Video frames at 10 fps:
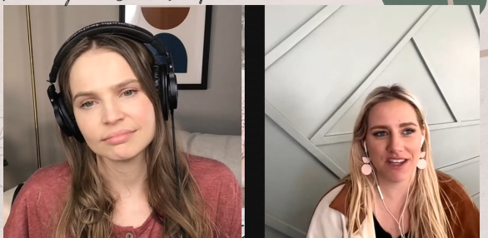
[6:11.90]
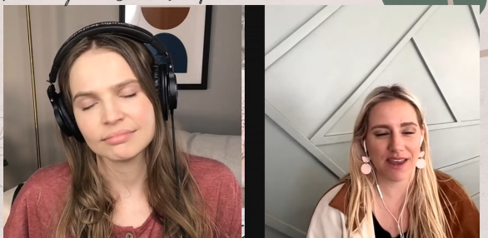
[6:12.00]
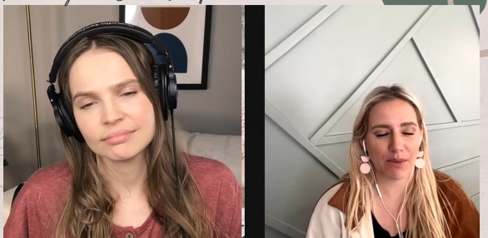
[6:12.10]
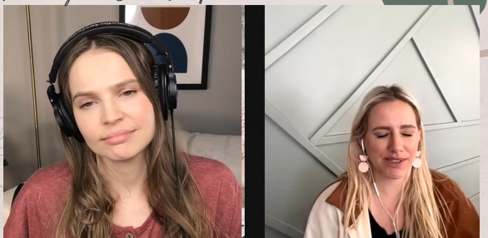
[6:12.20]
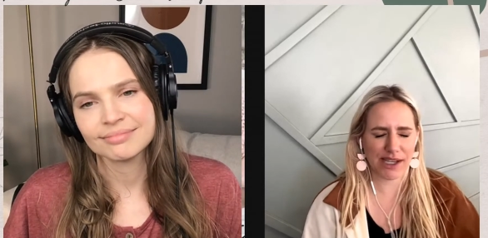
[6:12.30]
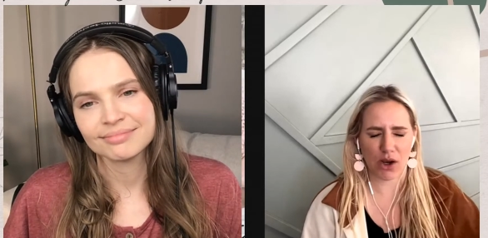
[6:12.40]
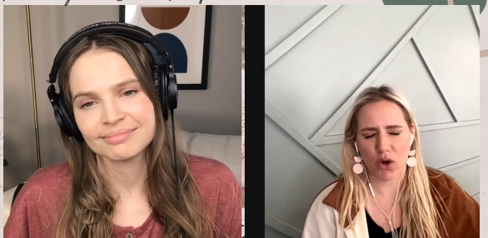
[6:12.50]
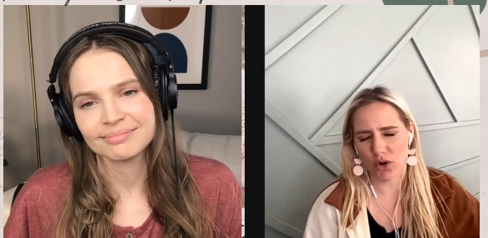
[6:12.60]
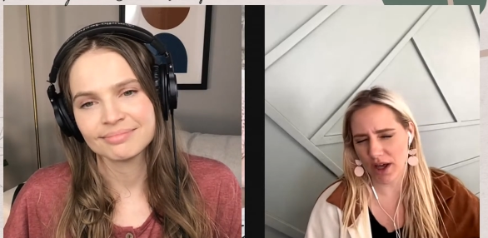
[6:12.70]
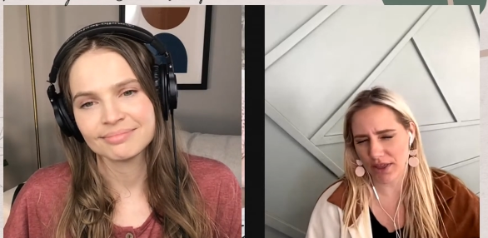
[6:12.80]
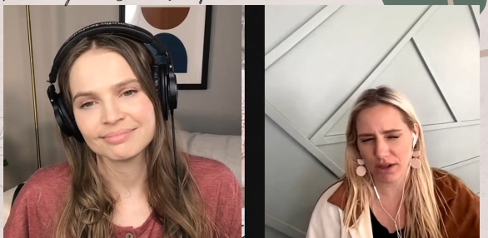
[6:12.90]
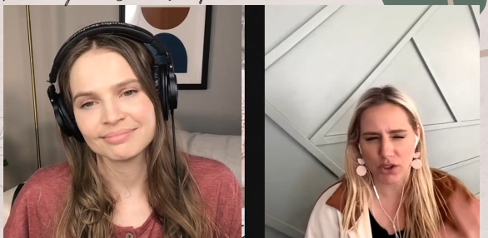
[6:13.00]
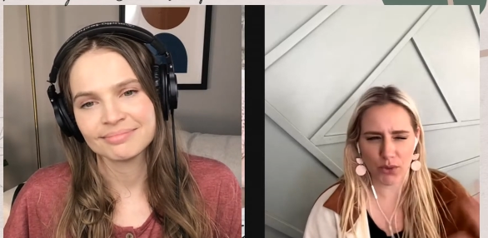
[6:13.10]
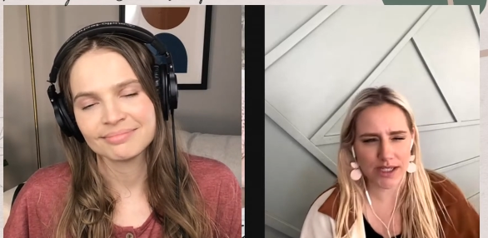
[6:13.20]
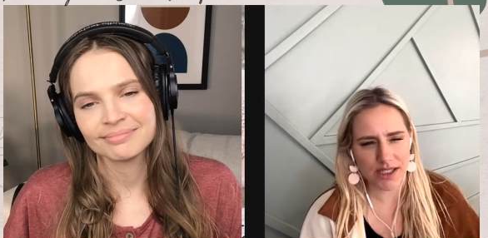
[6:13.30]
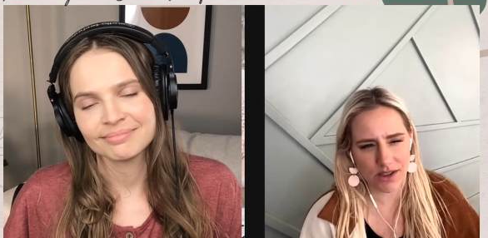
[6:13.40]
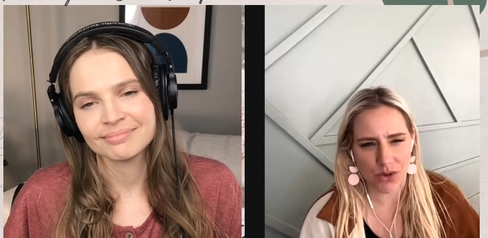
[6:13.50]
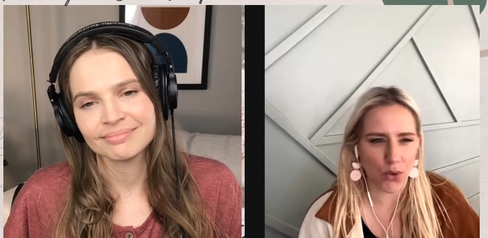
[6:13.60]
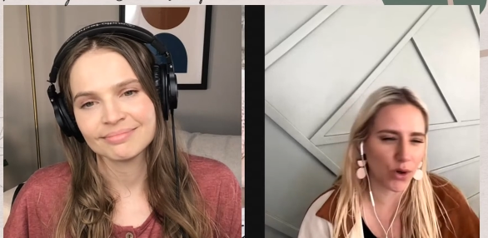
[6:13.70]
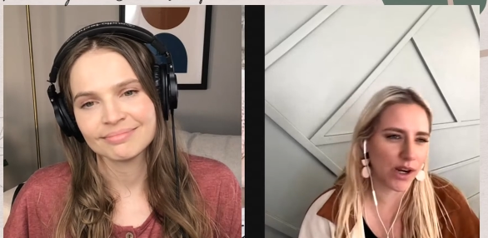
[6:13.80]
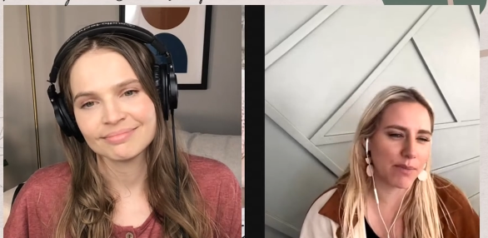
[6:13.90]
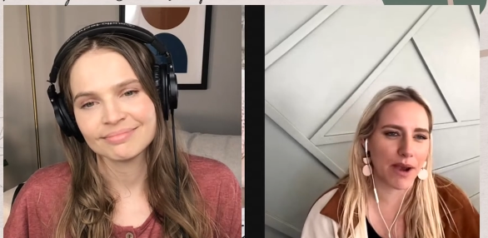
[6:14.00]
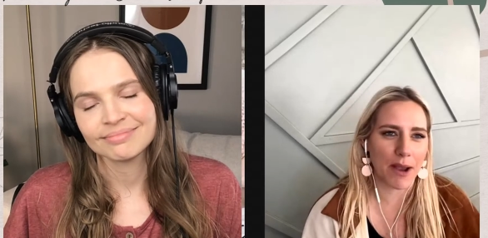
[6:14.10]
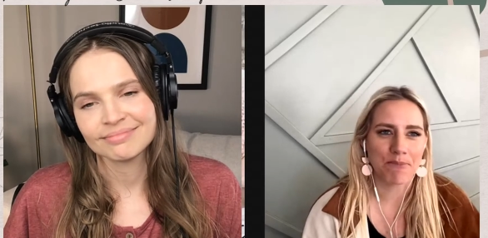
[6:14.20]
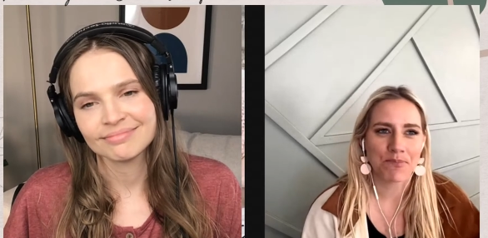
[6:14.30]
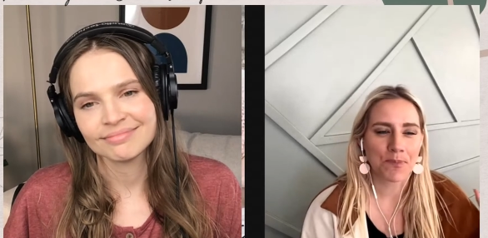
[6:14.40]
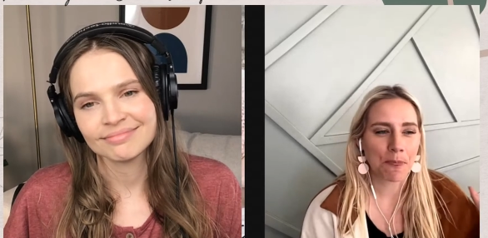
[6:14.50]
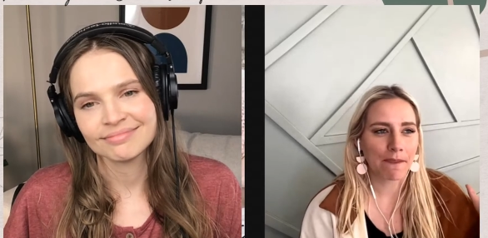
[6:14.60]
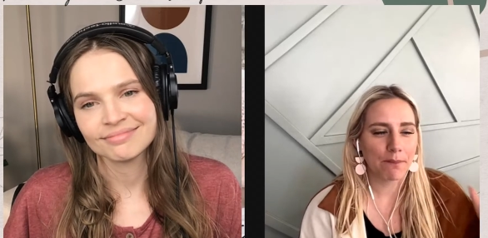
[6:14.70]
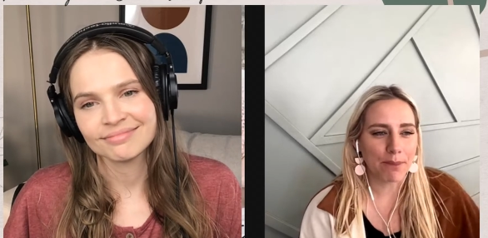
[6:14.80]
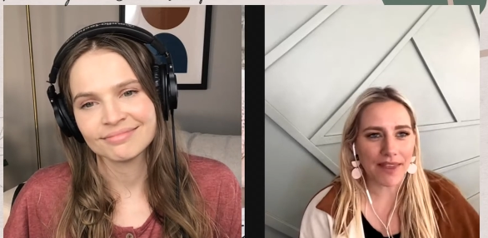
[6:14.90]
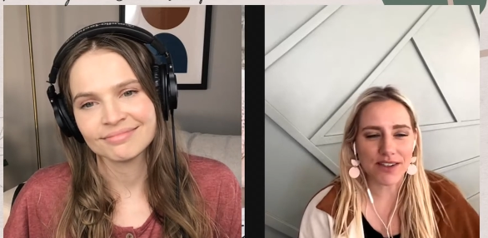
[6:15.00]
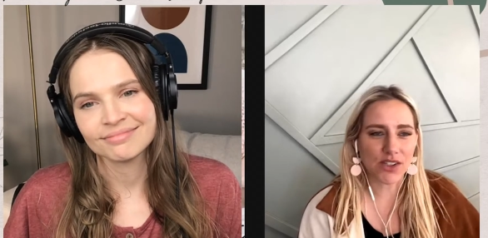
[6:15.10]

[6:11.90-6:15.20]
Speaker 1: That was like a whole other anointed story. But buy this